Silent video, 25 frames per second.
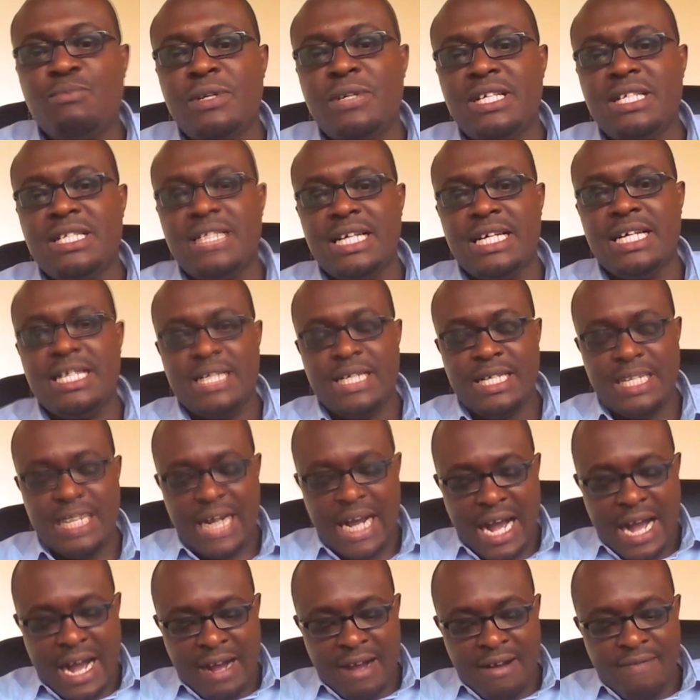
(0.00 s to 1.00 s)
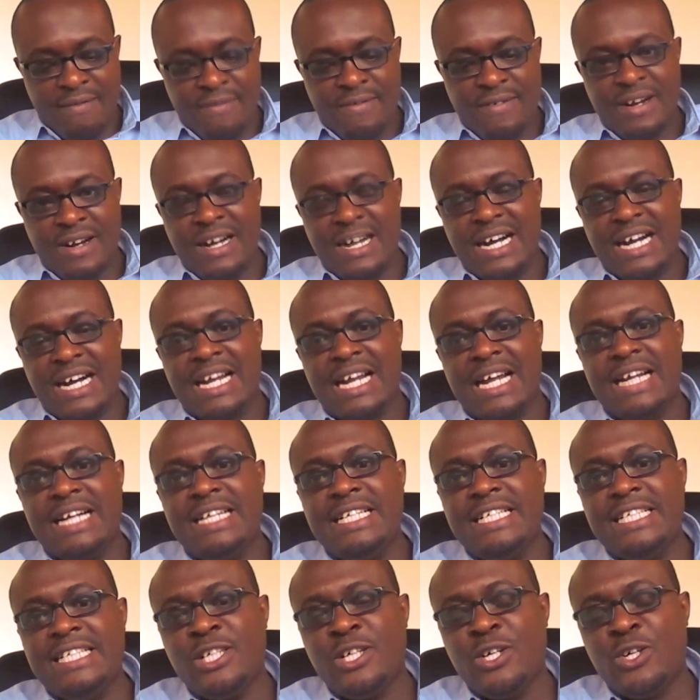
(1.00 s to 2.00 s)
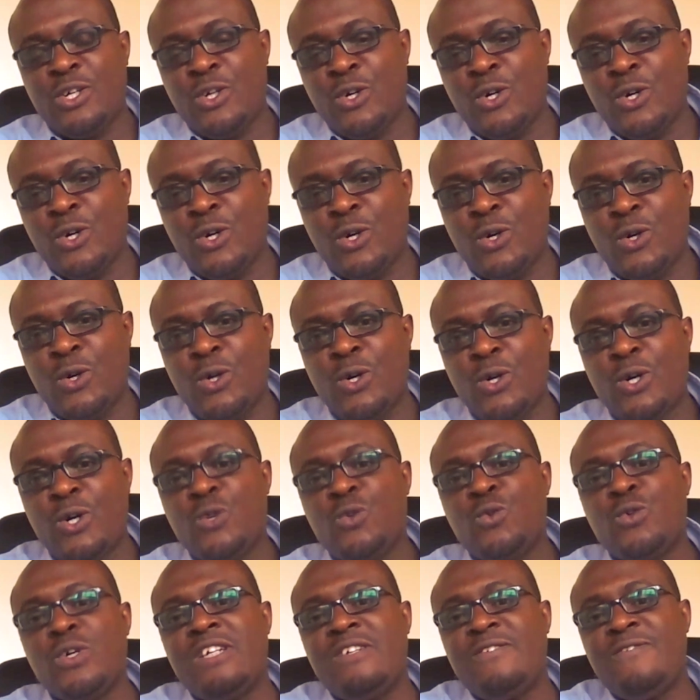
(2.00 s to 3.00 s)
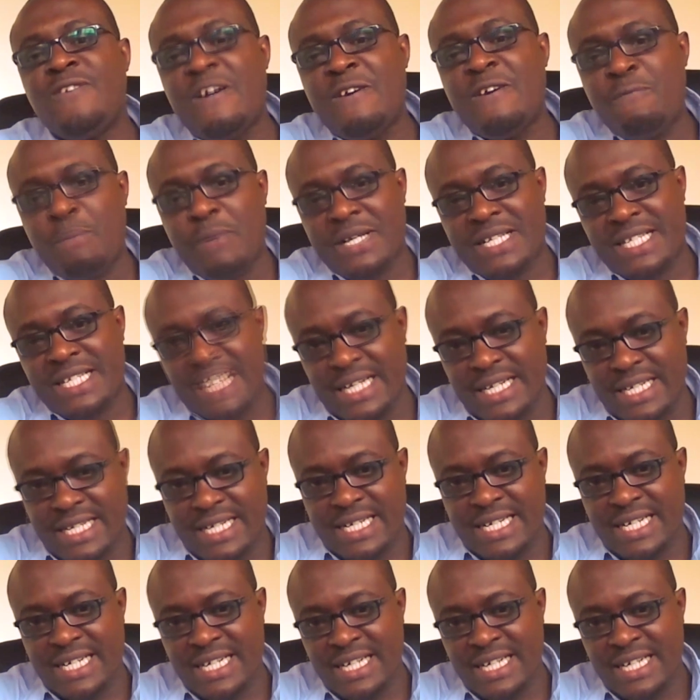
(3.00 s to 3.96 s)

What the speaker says: it means that he'll have an additional 25%